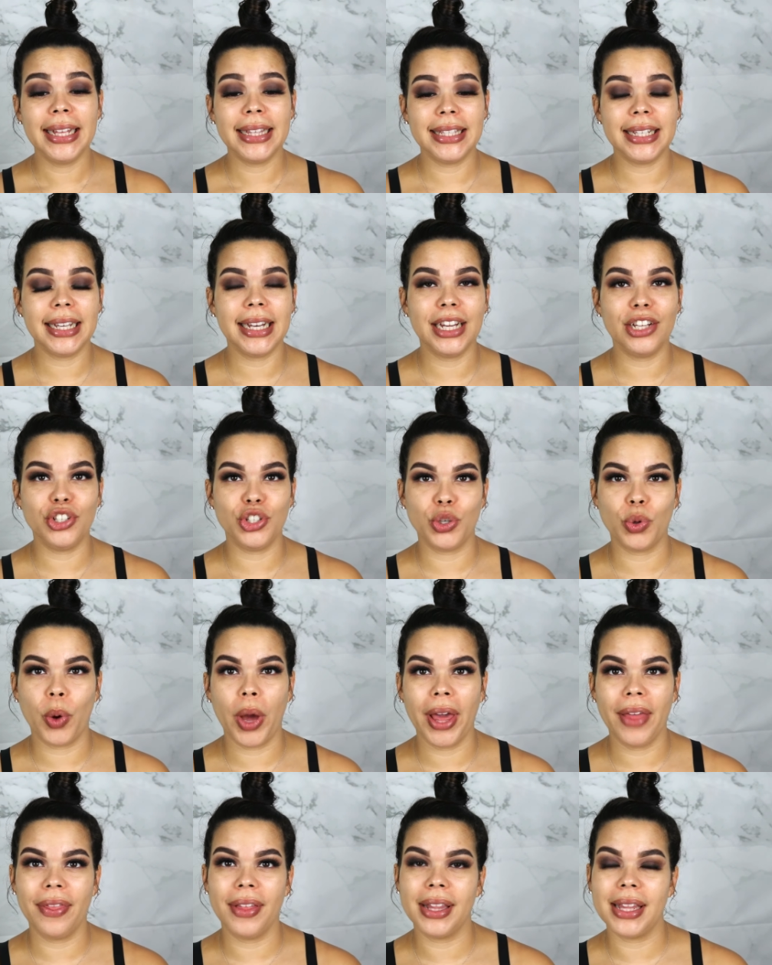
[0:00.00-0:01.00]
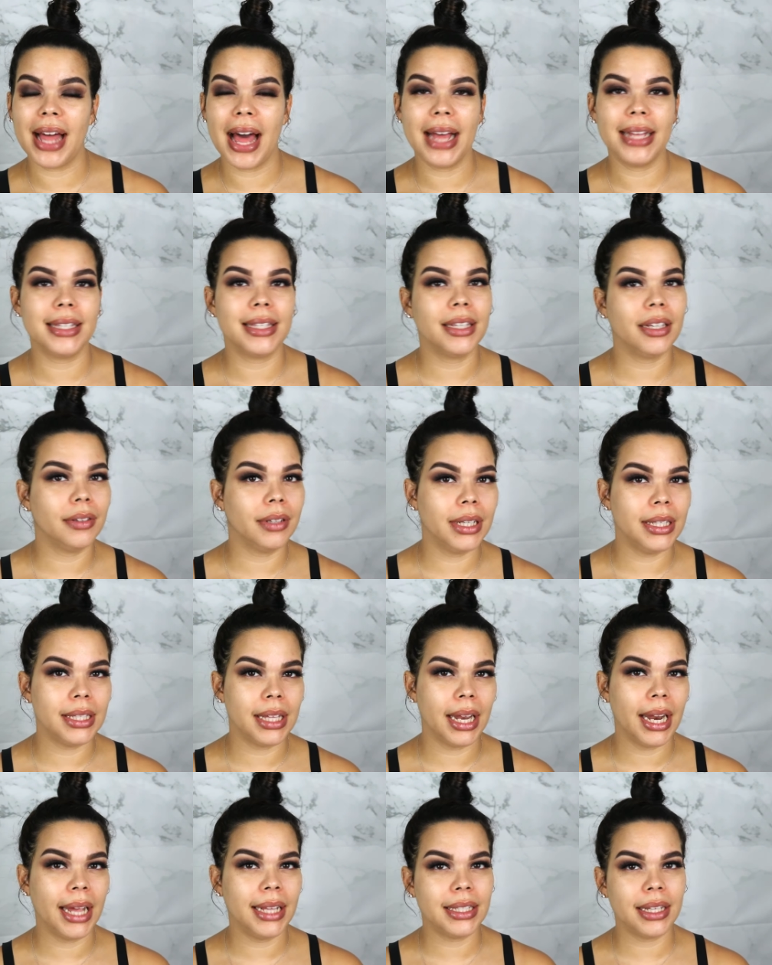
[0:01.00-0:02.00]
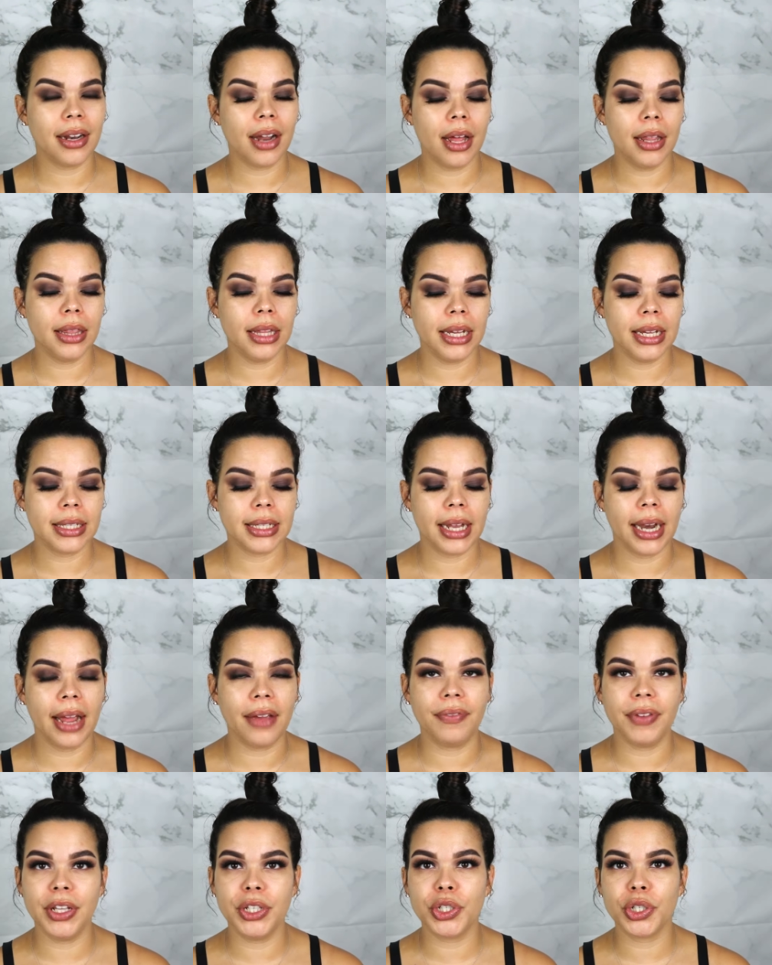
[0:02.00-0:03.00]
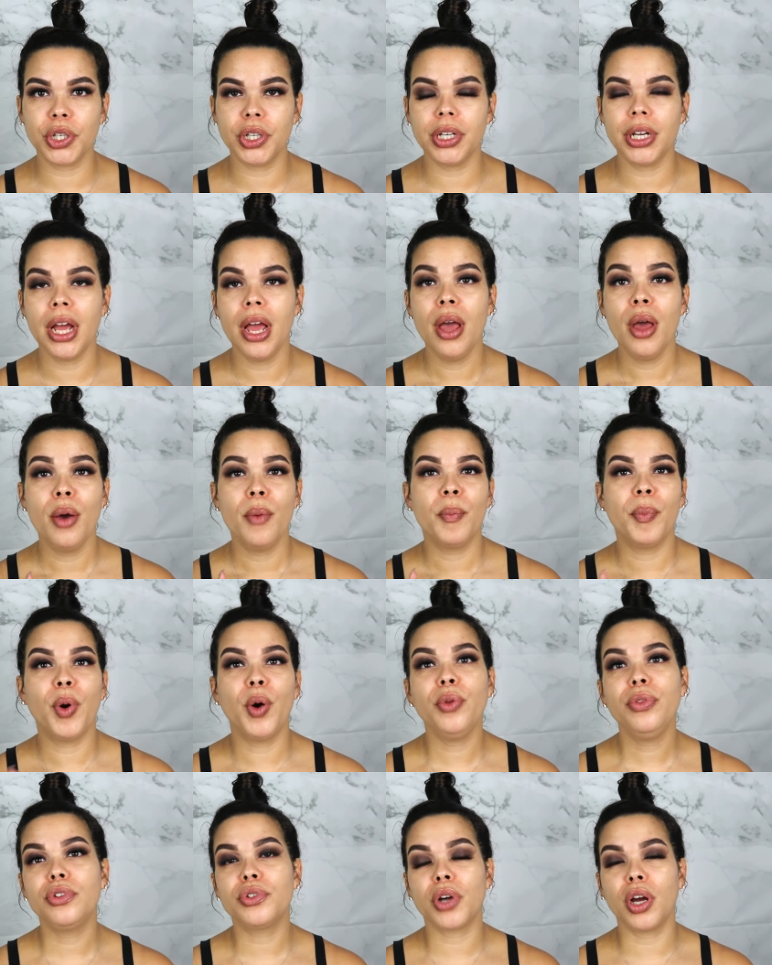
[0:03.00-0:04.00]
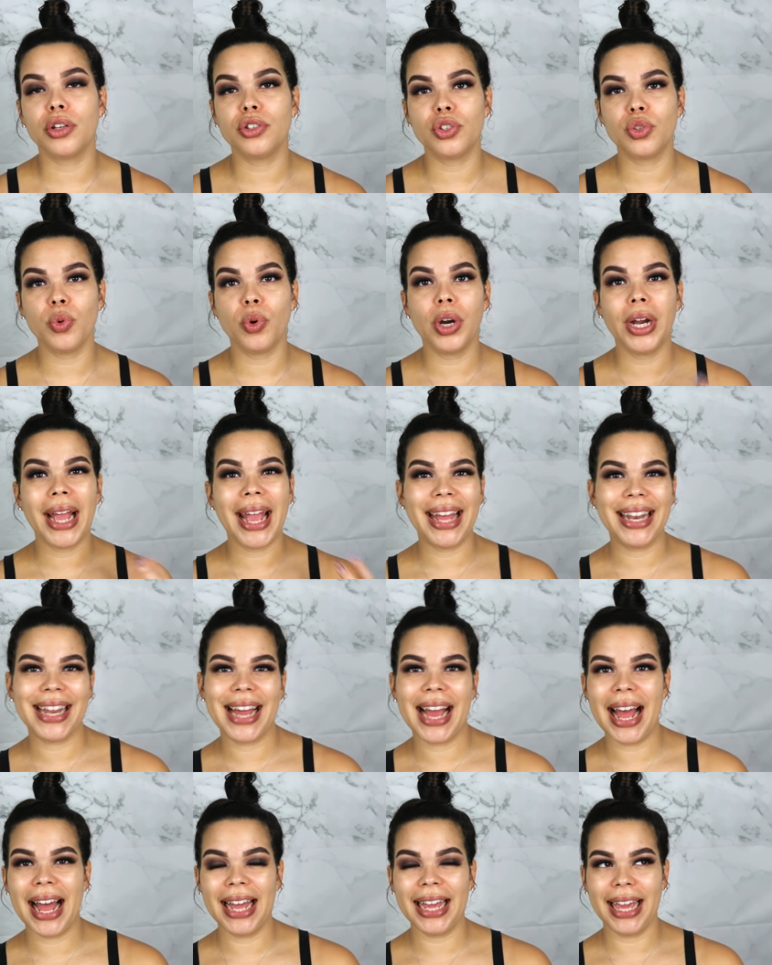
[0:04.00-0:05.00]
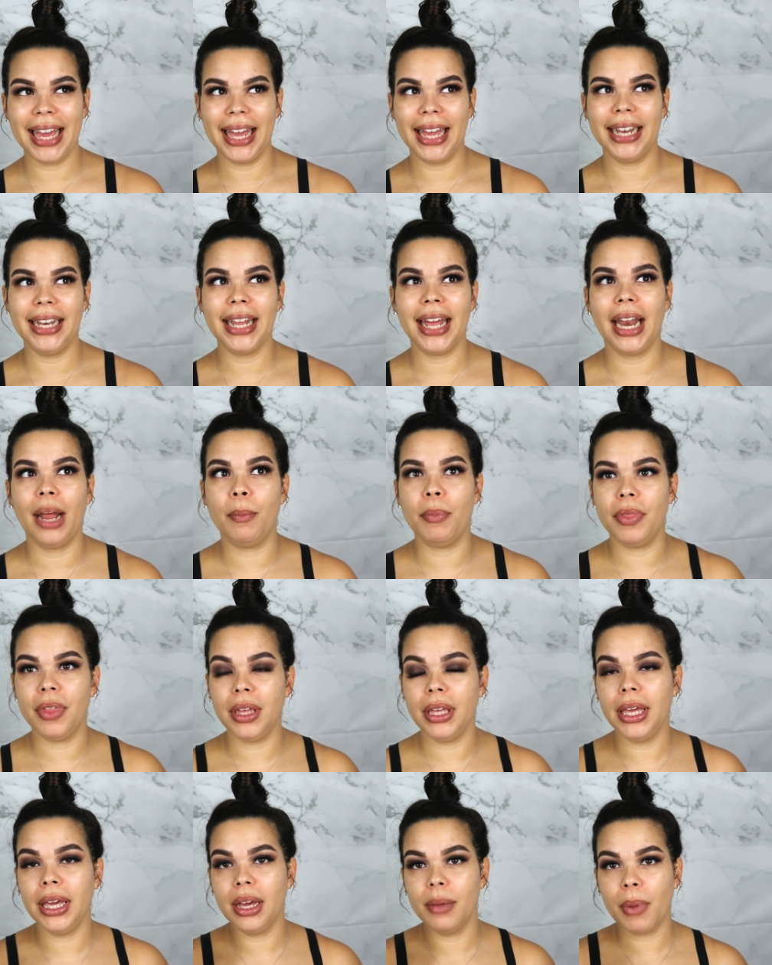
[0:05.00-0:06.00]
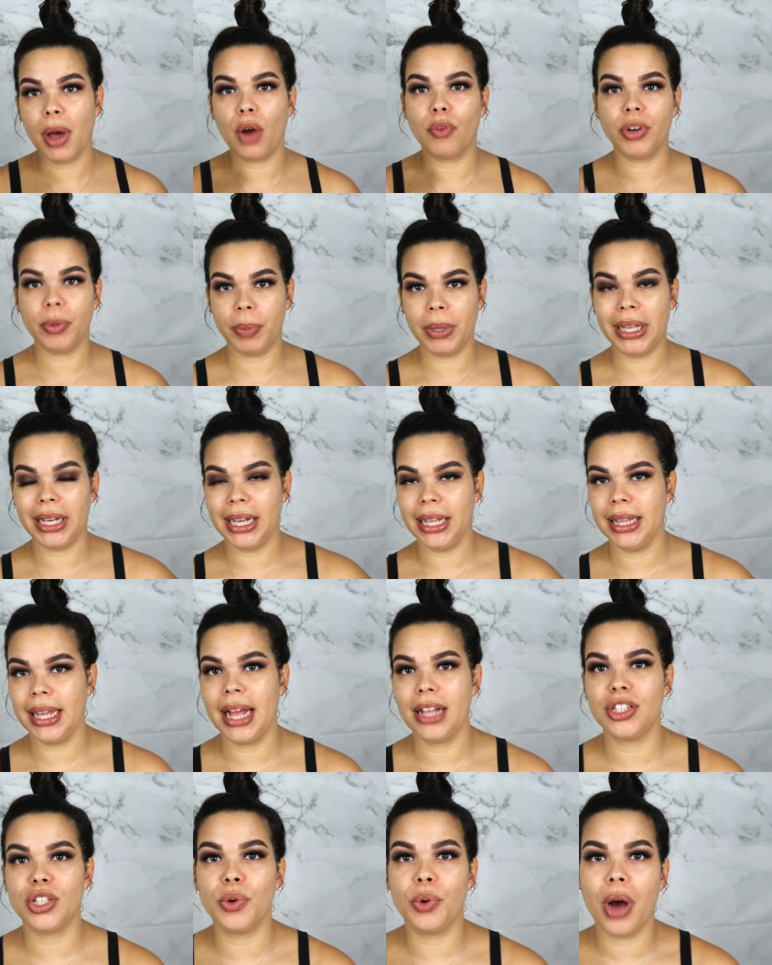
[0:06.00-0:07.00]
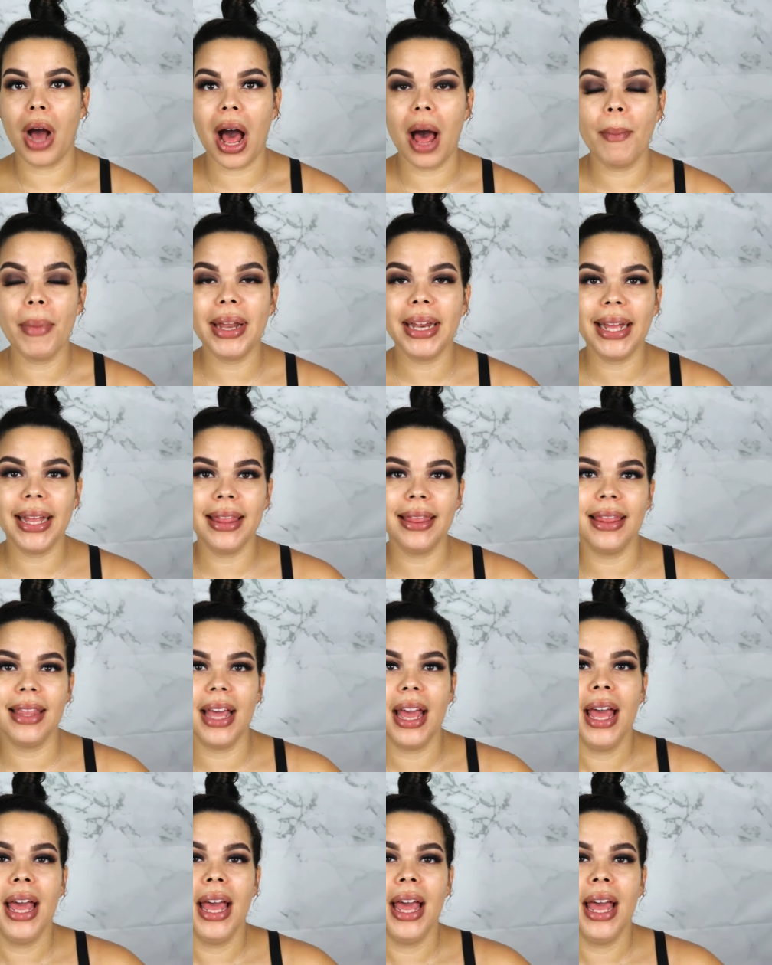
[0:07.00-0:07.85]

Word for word: did enjoy the last series that I did on this and I featured both drugstore and high-end and I'm thinking about repeating that. So comment in